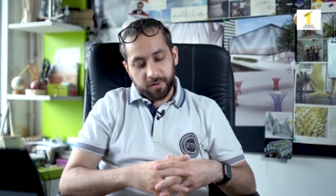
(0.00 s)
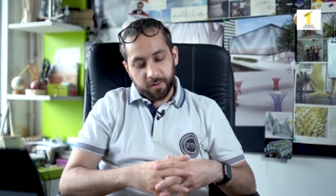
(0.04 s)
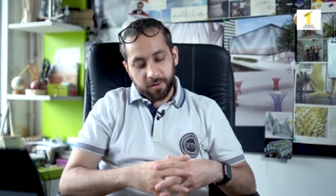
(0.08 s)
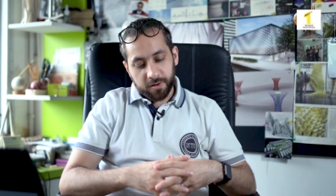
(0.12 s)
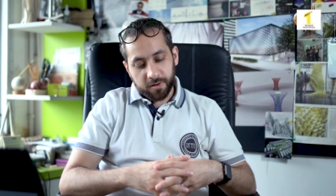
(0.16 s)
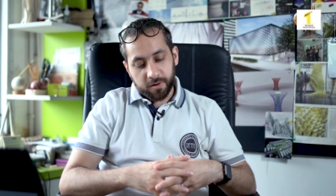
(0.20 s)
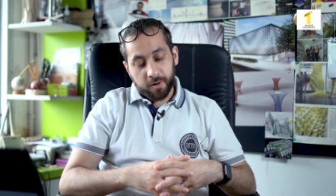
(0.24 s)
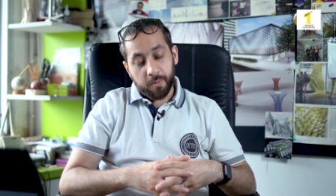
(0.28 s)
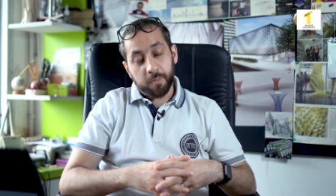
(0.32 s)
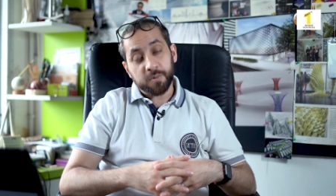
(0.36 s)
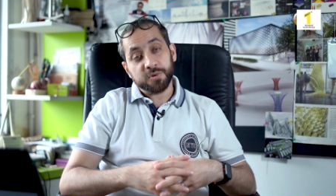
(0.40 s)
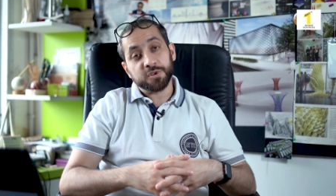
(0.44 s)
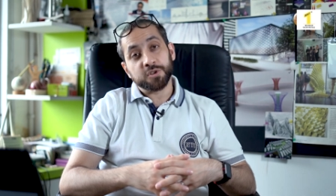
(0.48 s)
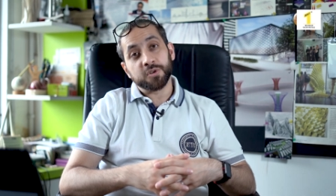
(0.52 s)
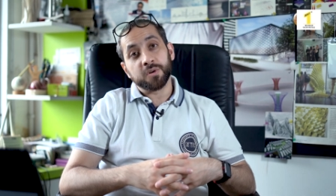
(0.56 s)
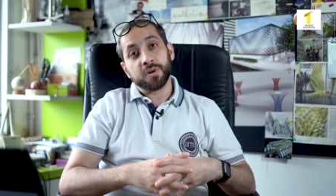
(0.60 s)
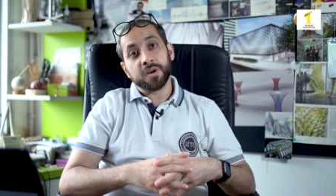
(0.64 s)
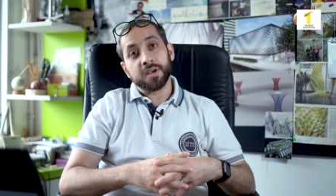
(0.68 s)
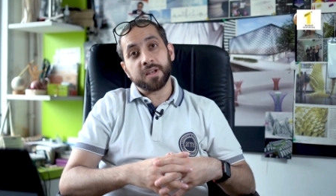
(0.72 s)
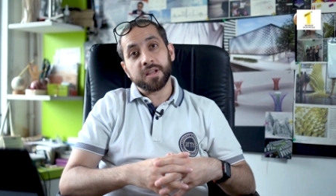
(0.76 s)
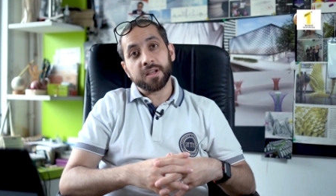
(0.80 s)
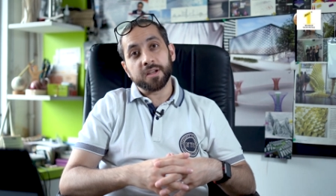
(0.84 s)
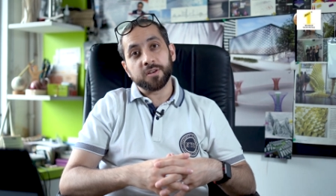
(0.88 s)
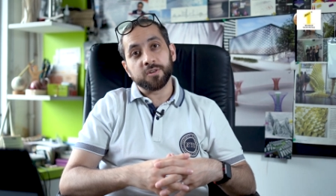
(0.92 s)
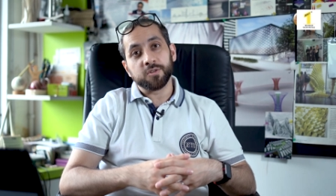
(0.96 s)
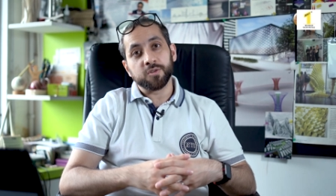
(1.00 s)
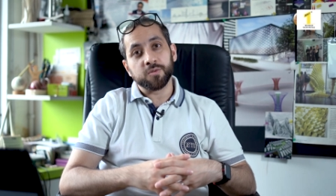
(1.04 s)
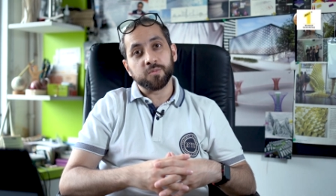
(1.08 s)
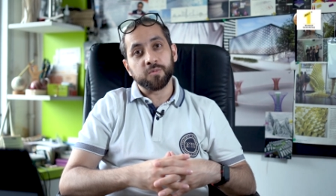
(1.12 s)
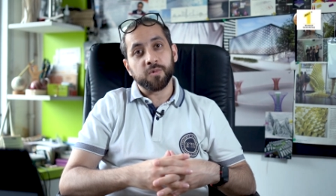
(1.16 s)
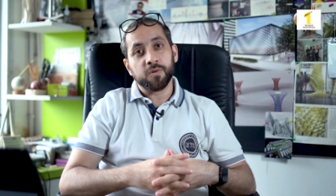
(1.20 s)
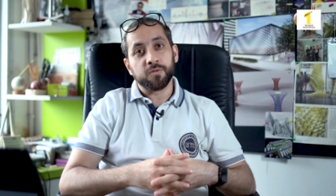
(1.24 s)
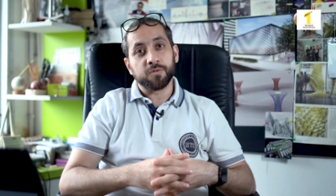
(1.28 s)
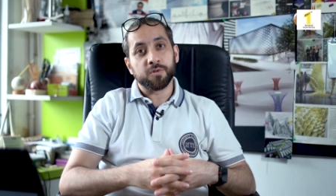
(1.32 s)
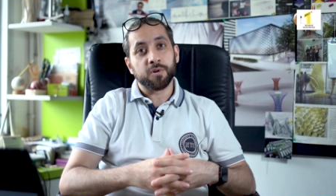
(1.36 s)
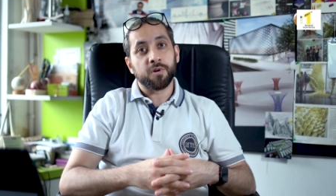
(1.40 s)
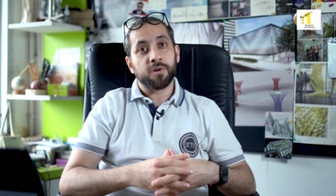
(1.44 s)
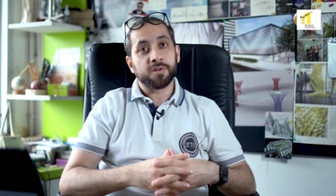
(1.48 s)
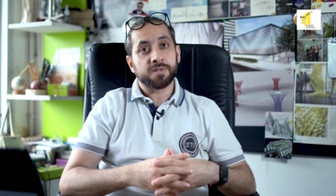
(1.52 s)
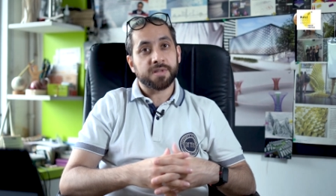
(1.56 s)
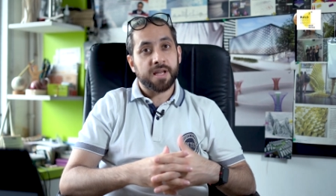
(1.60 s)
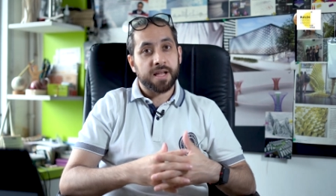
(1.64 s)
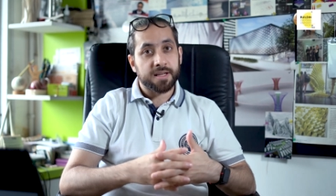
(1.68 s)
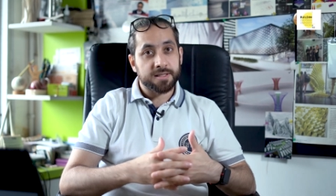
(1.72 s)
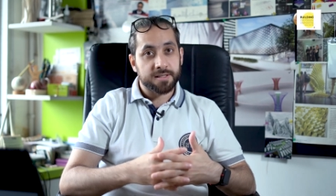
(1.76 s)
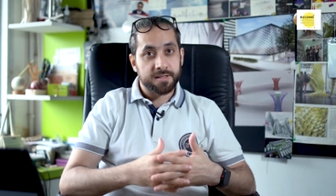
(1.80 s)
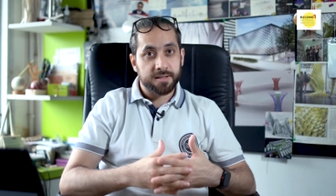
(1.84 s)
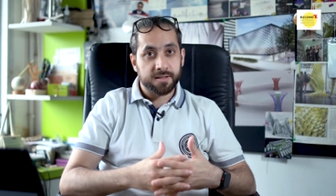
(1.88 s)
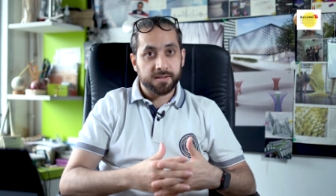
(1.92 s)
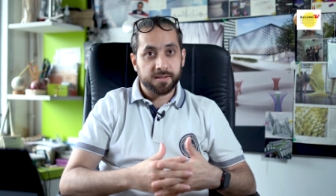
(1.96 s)
got an opportunity to move to Los
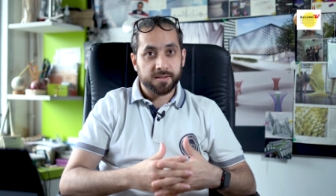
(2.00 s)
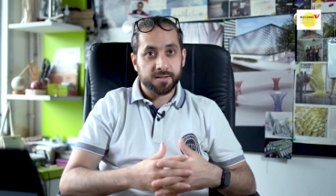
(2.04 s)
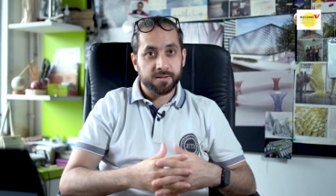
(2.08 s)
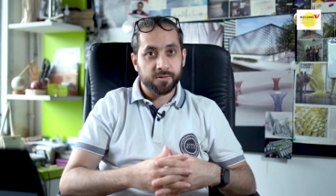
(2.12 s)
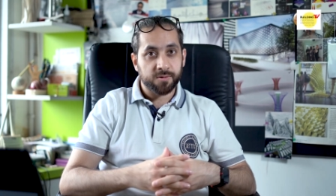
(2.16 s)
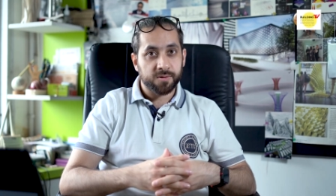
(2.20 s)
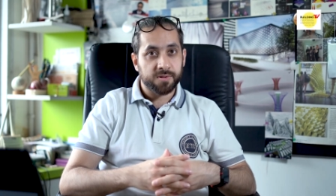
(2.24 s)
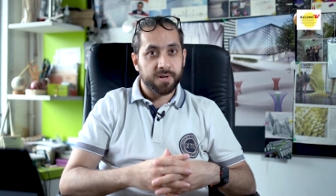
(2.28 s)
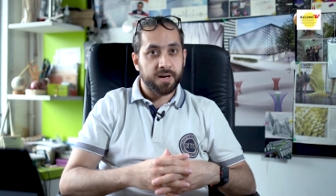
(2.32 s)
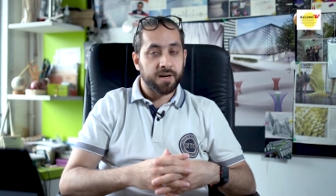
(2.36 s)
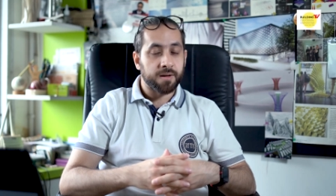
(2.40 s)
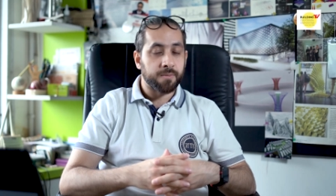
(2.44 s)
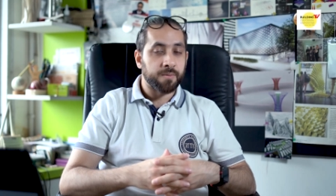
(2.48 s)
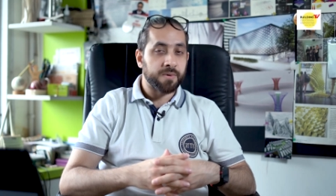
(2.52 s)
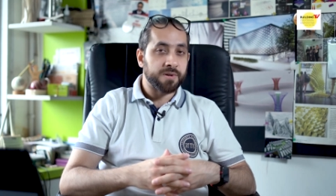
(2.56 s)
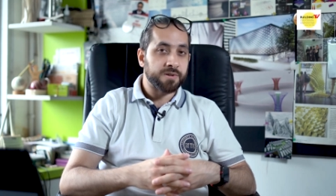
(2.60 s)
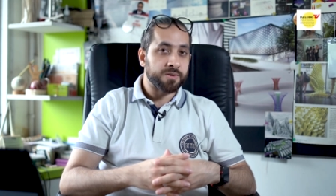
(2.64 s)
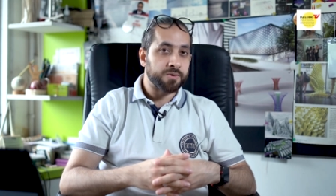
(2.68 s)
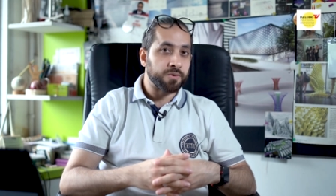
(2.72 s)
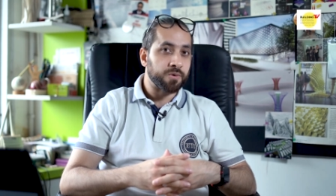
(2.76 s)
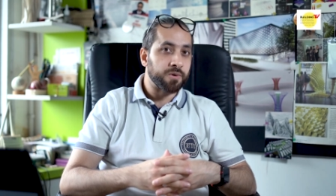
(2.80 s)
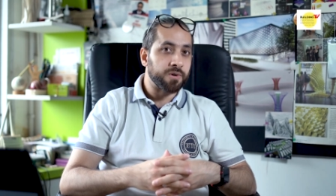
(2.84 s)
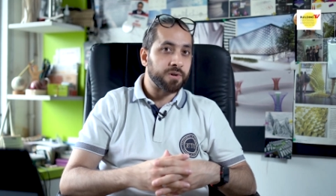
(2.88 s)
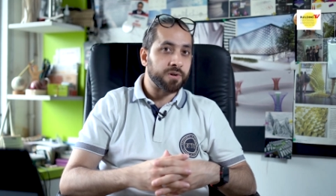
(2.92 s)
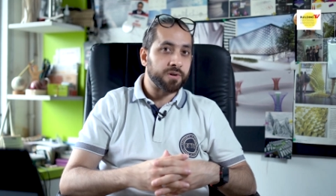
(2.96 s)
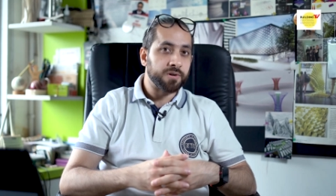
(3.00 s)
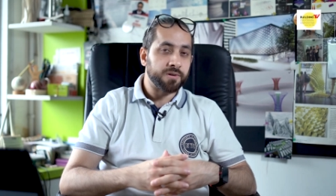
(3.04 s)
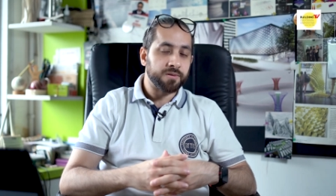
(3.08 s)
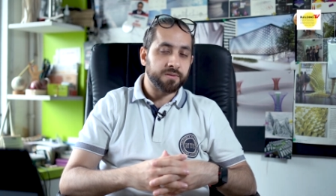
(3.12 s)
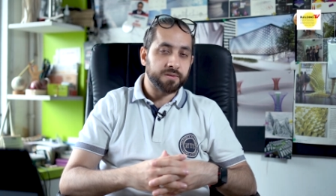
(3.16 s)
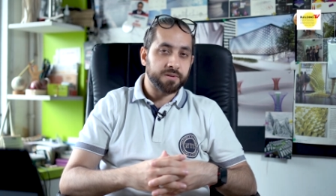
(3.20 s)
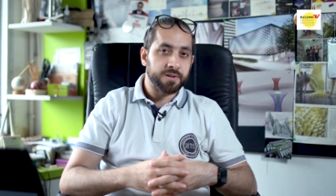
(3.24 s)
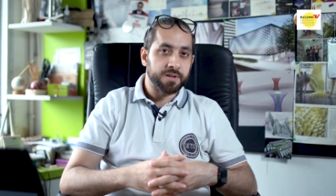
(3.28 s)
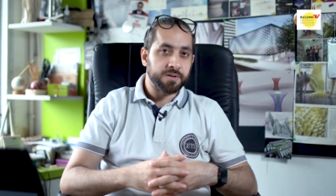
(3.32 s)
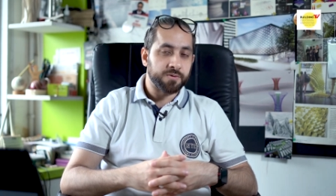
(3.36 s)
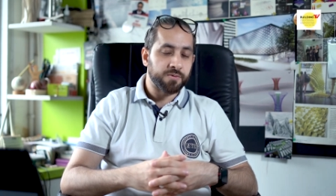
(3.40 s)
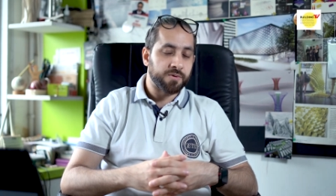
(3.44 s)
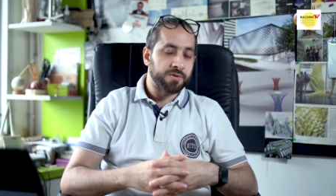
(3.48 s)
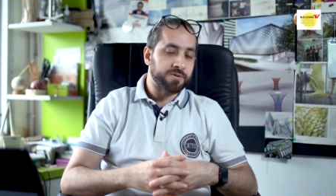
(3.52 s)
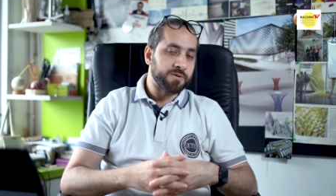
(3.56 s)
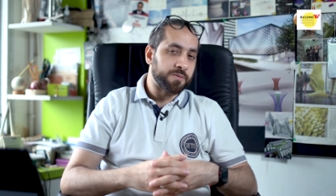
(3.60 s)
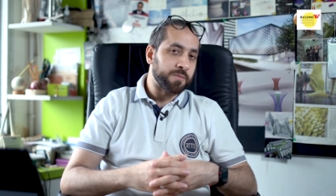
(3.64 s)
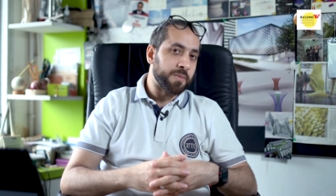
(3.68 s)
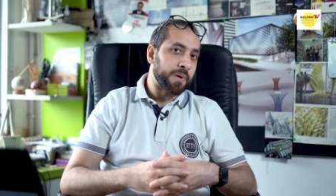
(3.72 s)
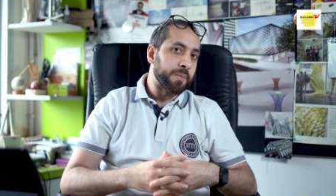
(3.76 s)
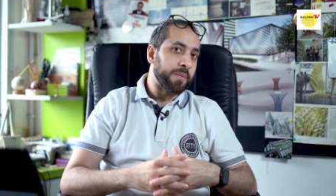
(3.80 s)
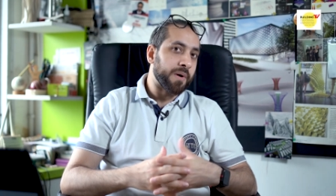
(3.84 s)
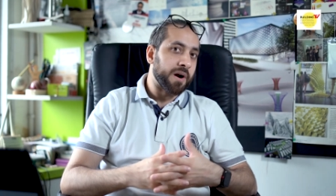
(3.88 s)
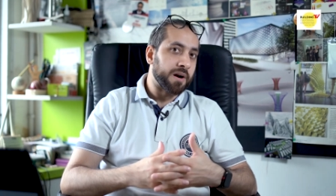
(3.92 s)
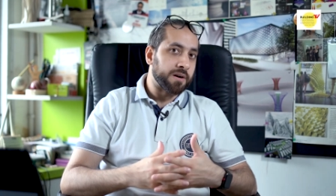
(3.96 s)
Angeles to set up a studio. This was with
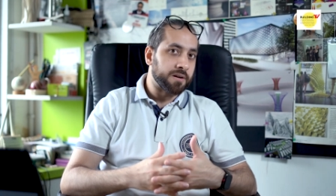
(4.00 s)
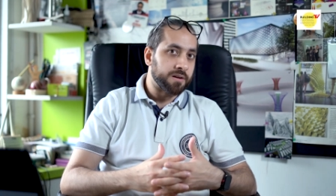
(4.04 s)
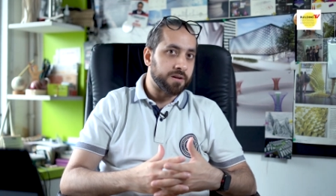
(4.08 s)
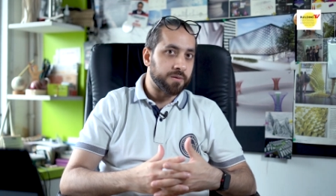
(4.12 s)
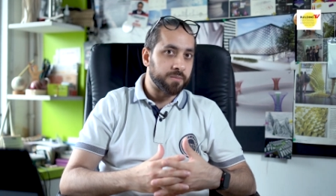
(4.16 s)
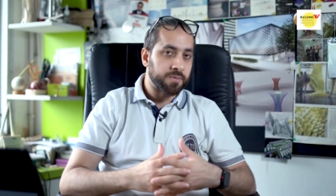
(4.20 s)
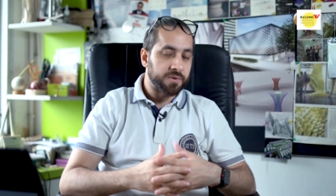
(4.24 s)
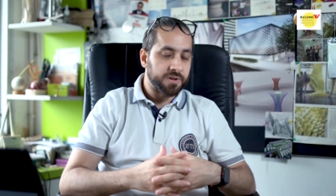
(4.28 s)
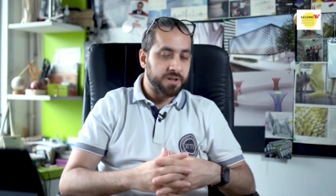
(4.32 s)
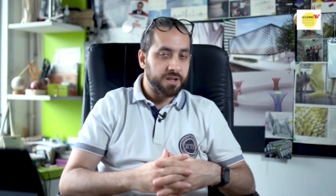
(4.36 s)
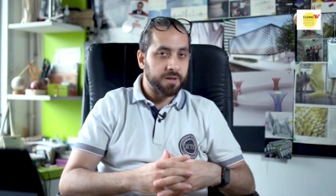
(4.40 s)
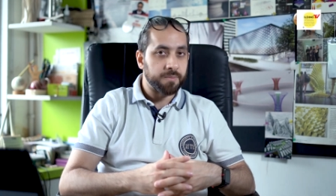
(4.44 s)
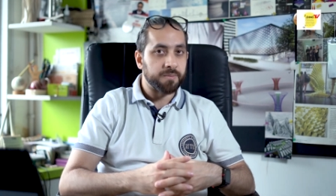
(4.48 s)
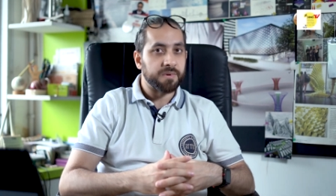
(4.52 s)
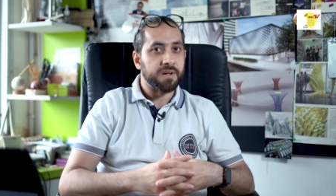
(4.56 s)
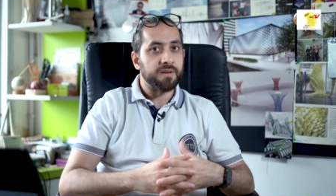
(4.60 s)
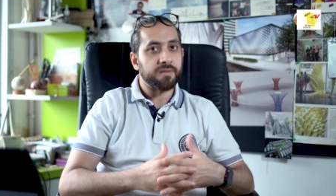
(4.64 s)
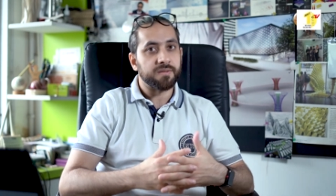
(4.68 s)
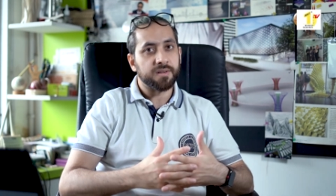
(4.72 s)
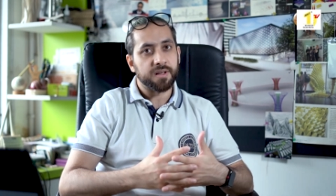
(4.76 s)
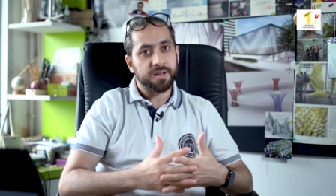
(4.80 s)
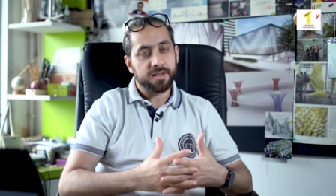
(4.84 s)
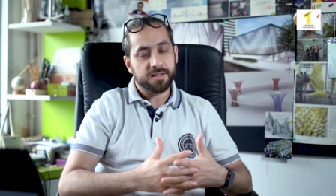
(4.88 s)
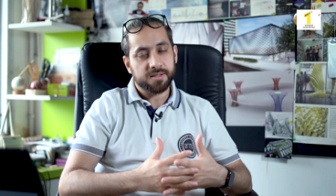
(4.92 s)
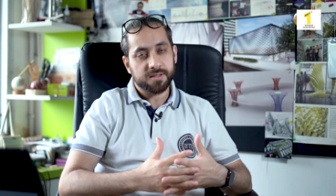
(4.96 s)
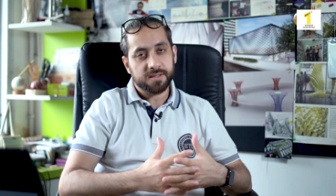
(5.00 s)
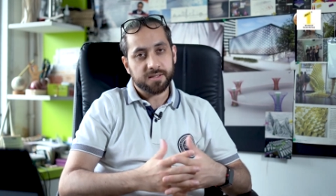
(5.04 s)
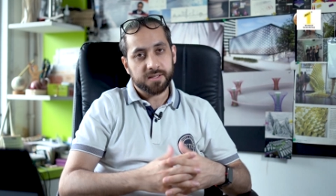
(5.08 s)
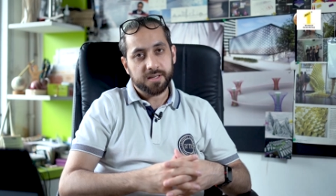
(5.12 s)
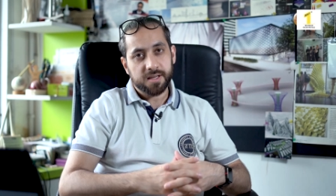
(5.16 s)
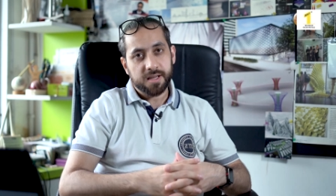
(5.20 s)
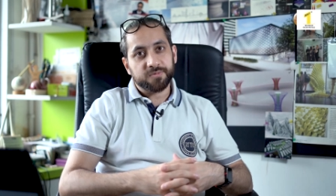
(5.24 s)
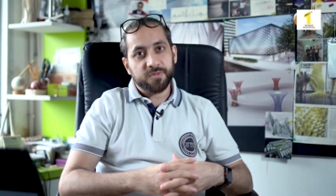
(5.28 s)
my partner Pradeep Devadass.